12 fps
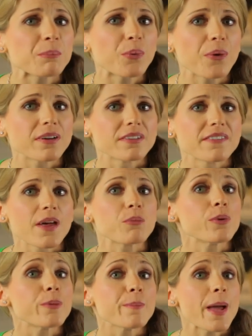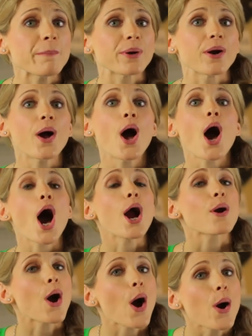important that we remember
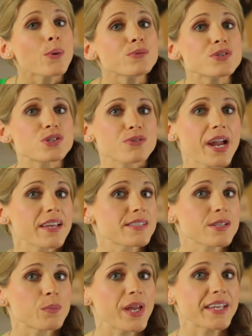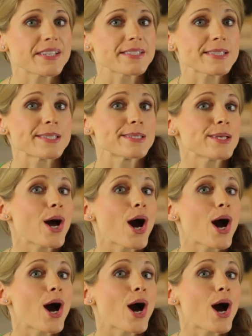our own strengths and weaknesses,